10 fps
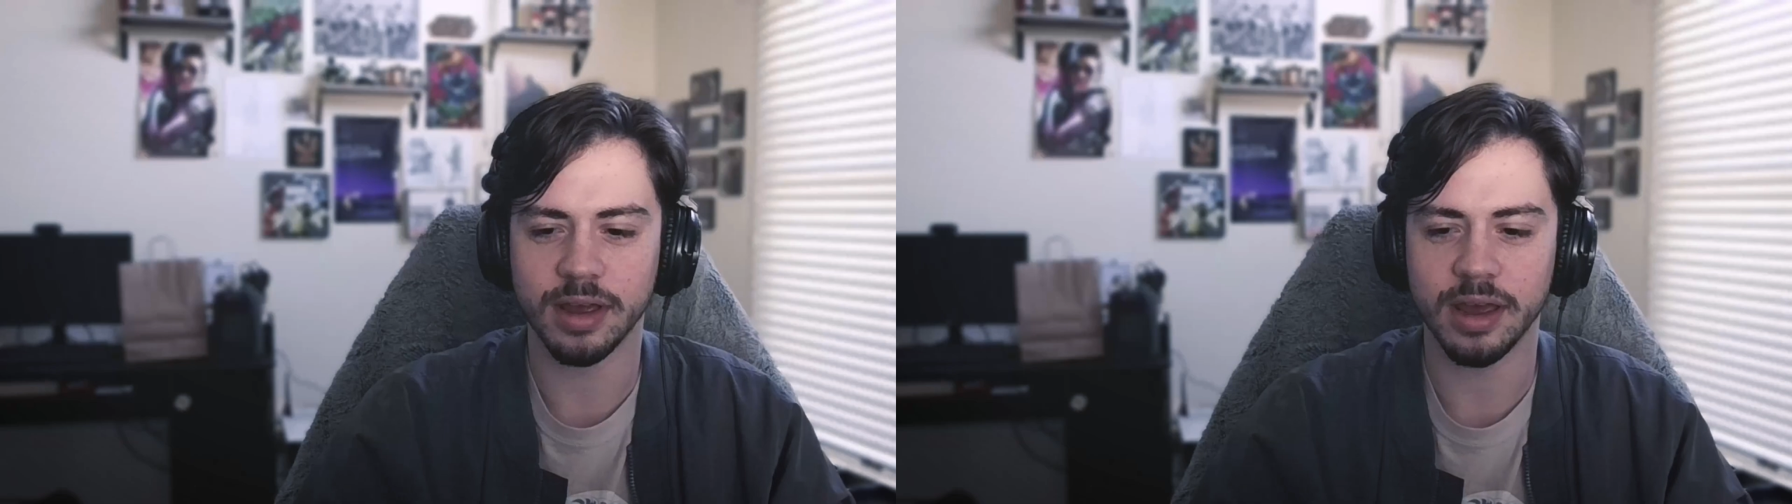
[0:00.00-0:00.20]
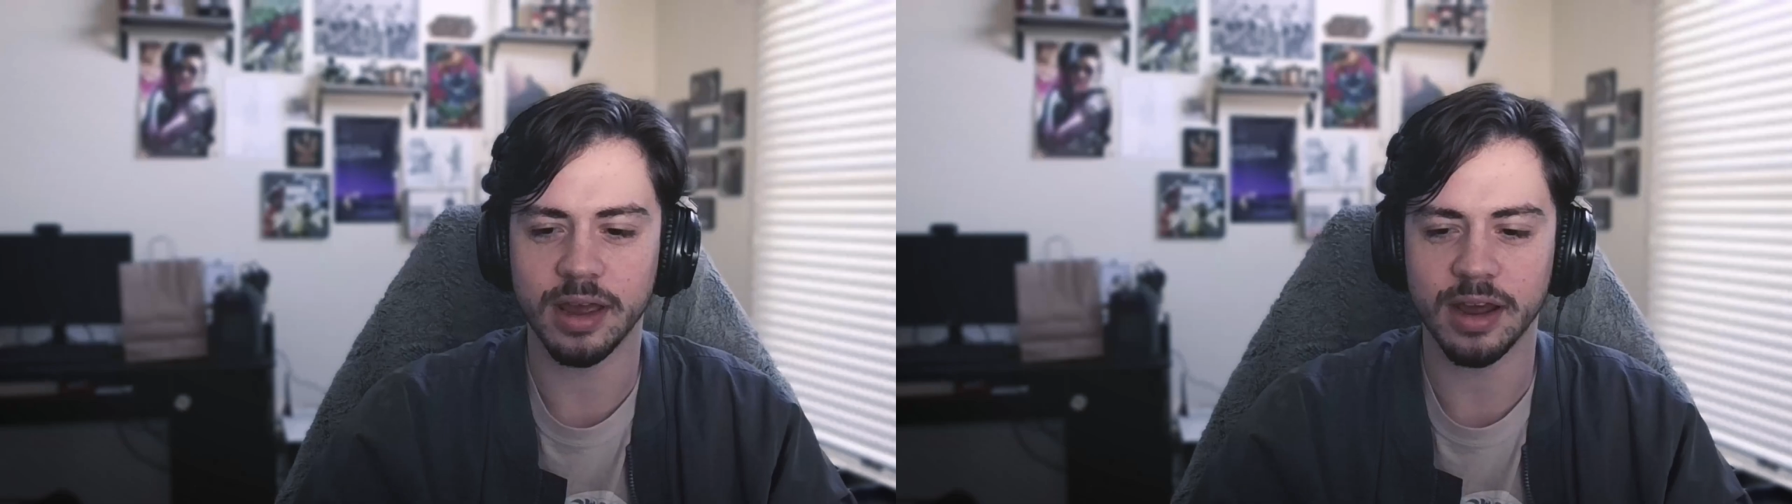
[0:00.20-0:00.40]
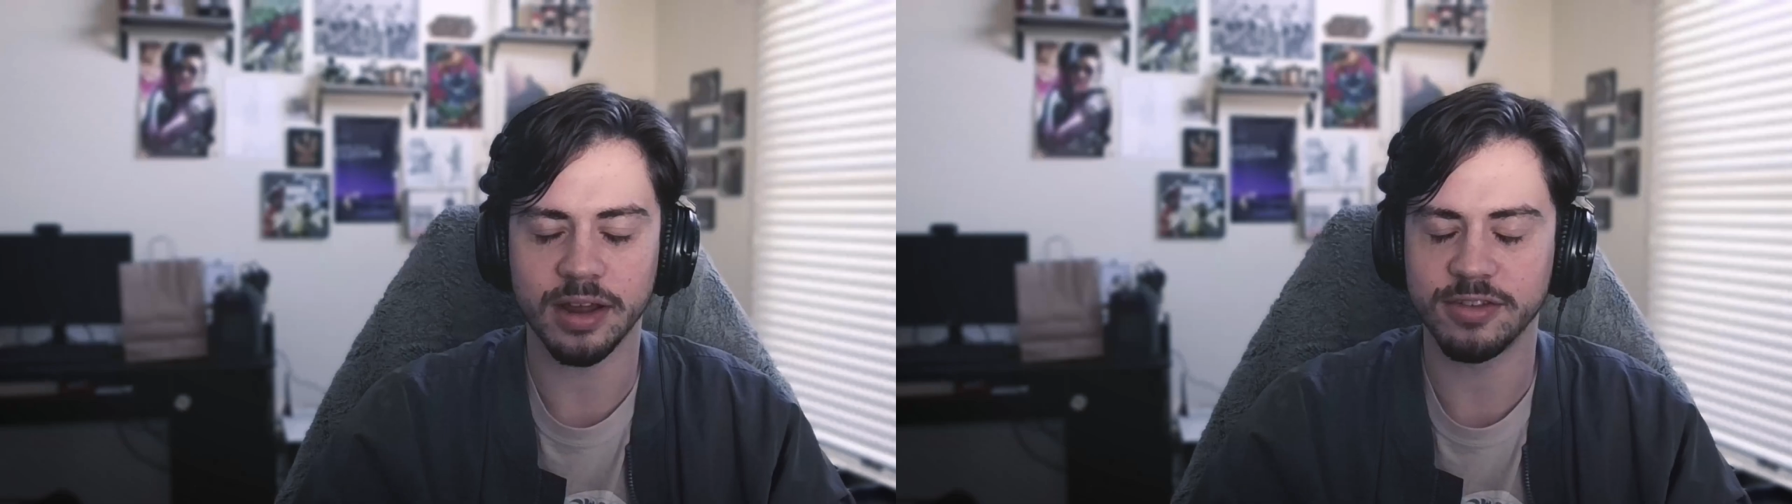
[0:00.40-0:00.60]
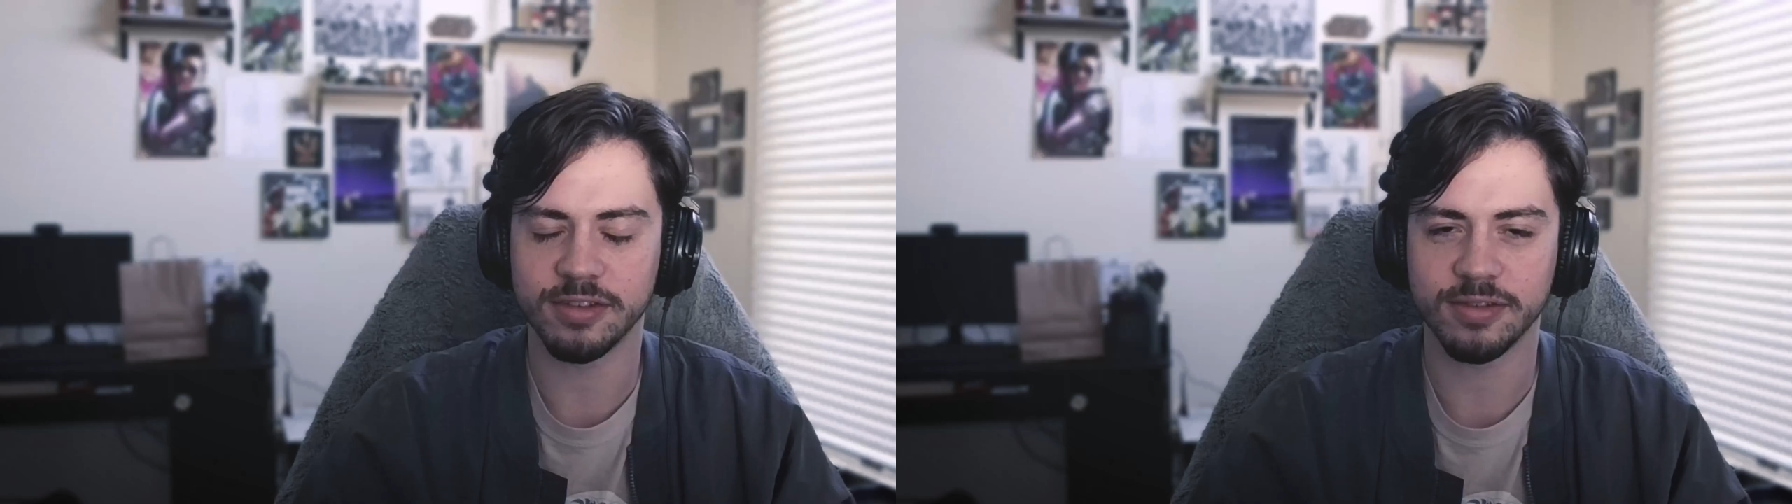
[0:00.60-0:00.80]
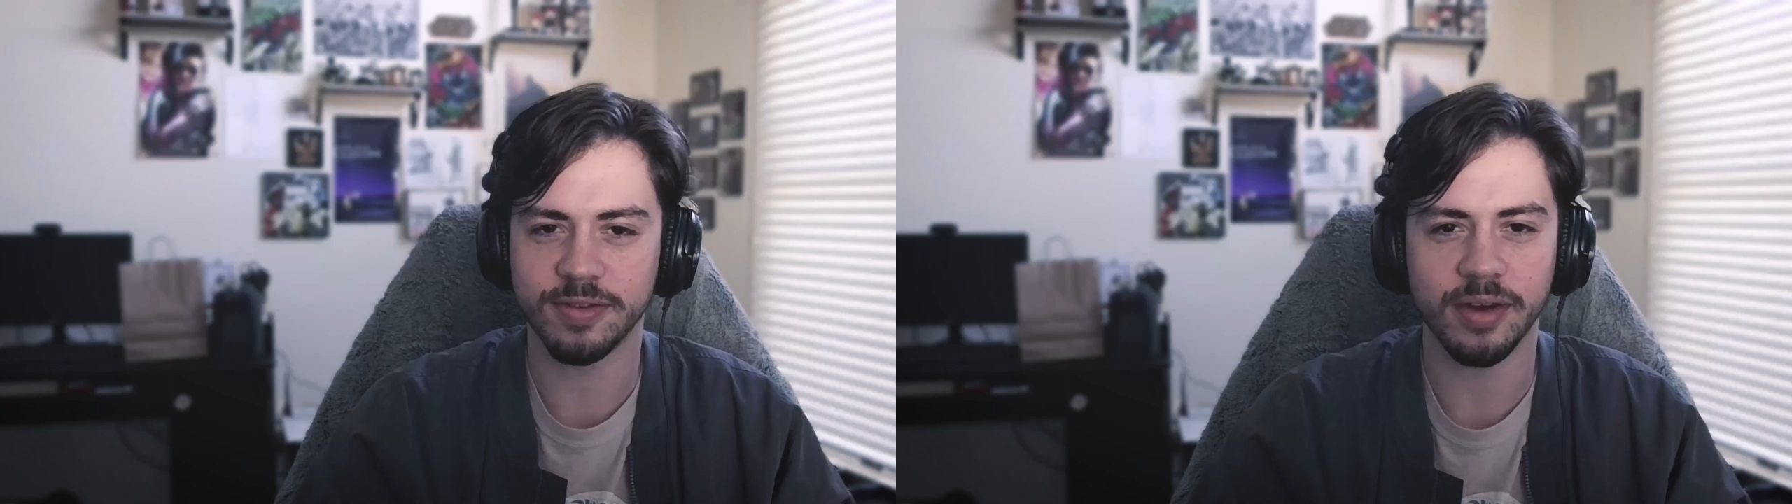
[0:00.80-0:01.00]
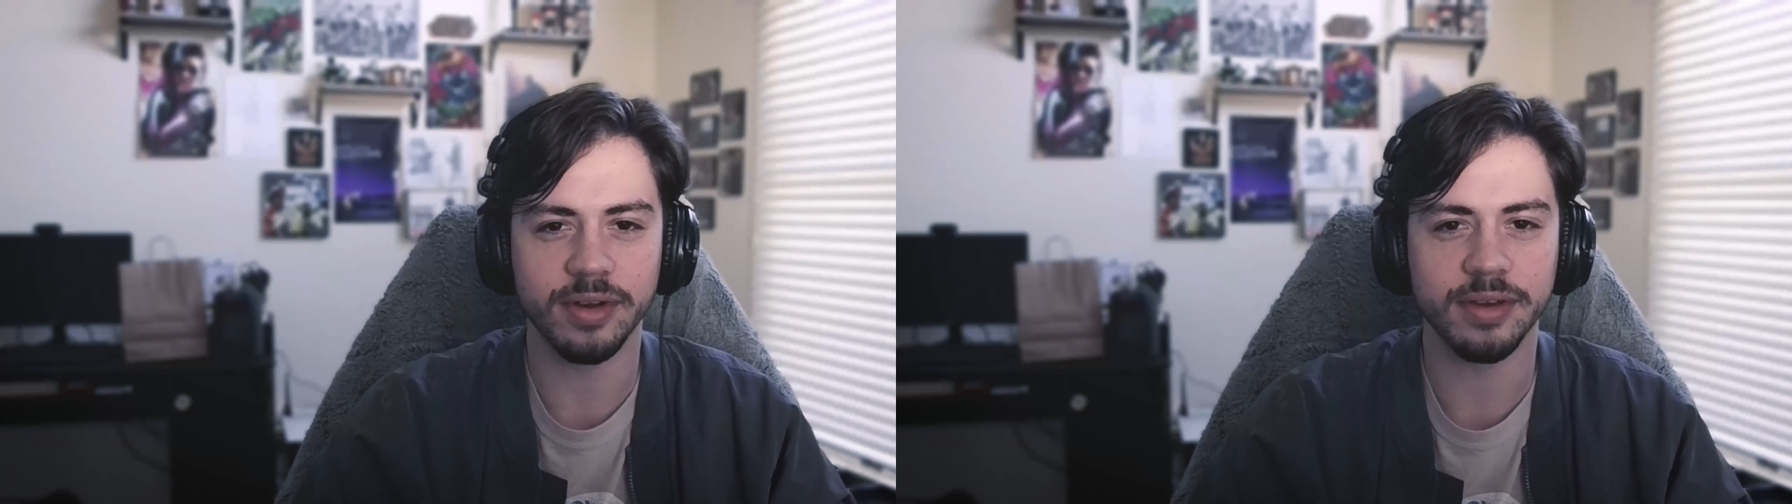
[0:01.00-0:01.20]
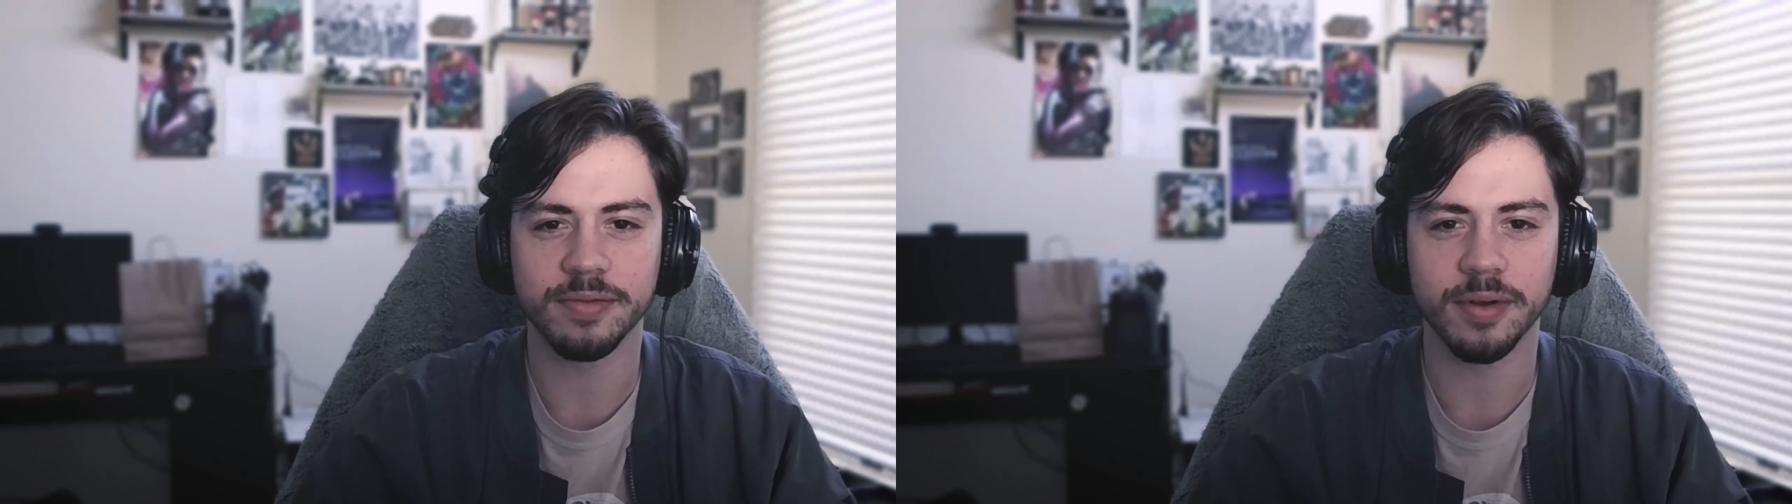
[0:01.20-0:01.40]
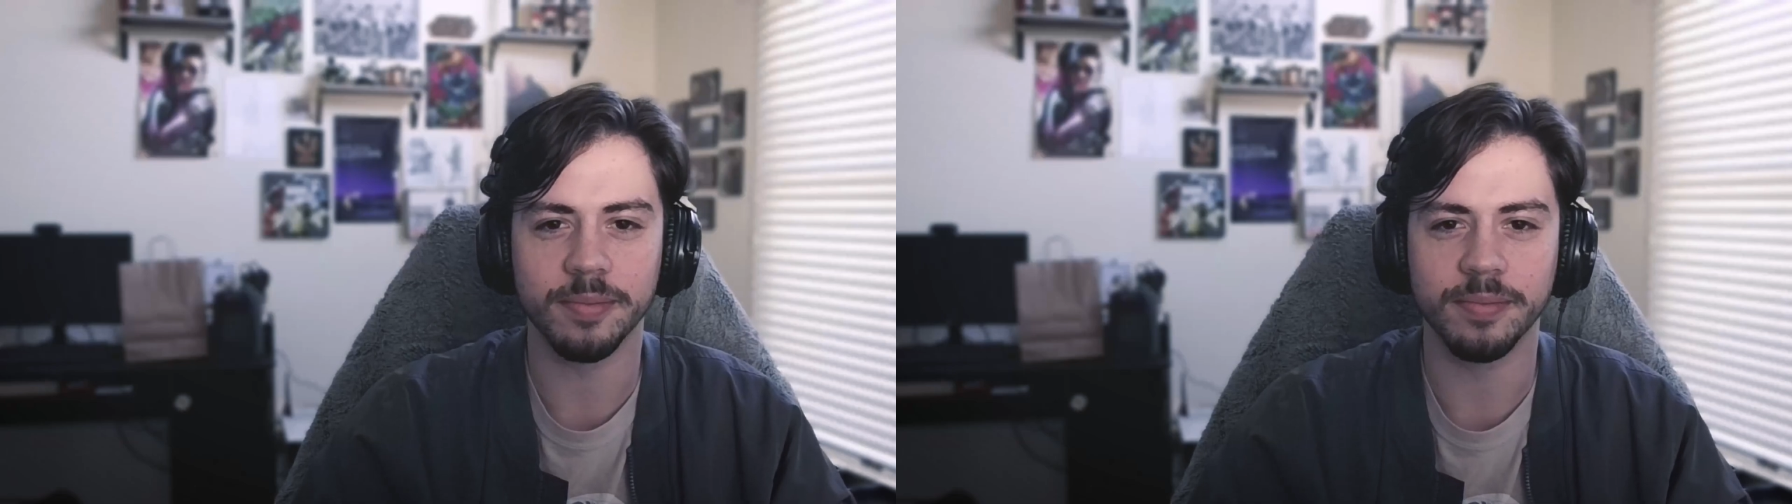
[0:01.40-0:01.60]
and I just found it
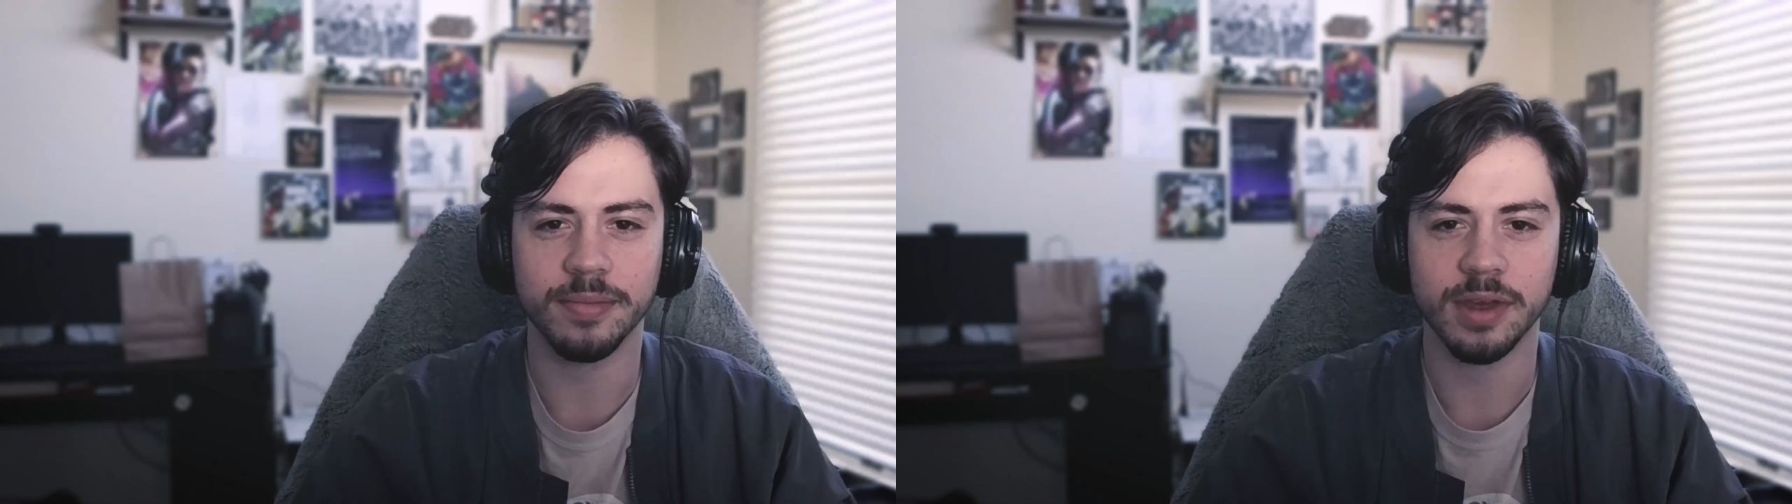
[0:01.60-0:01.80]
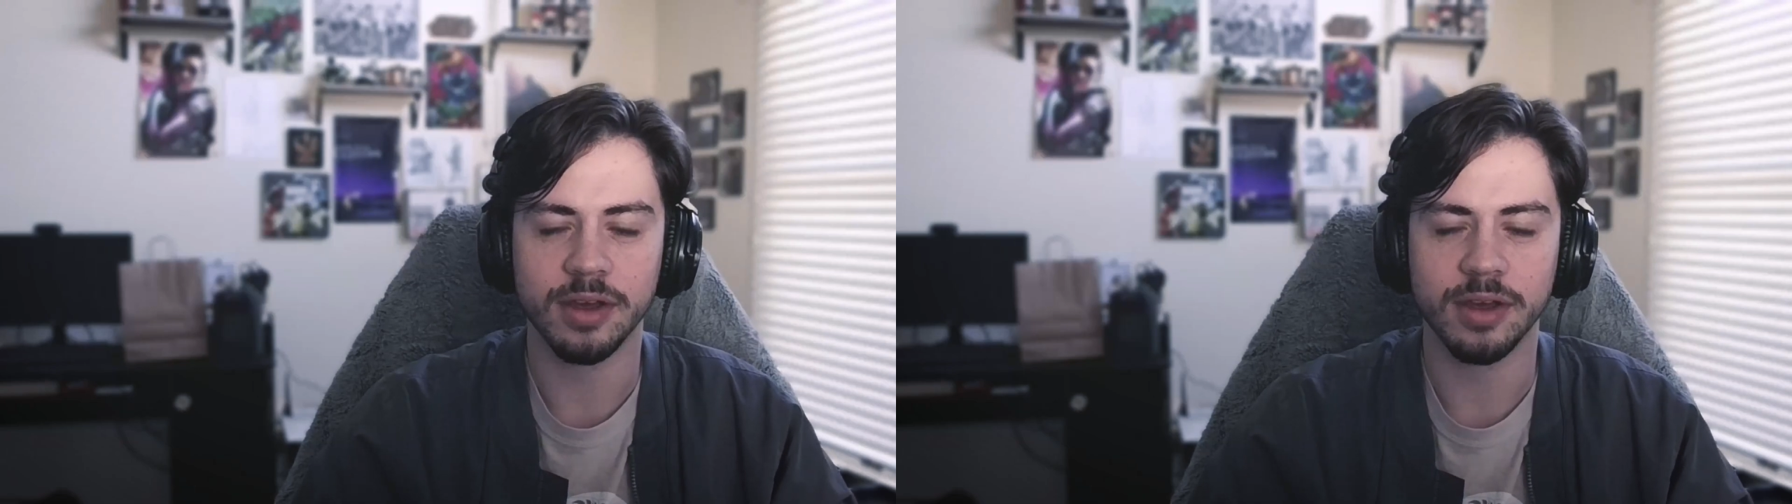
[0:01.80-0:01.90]
from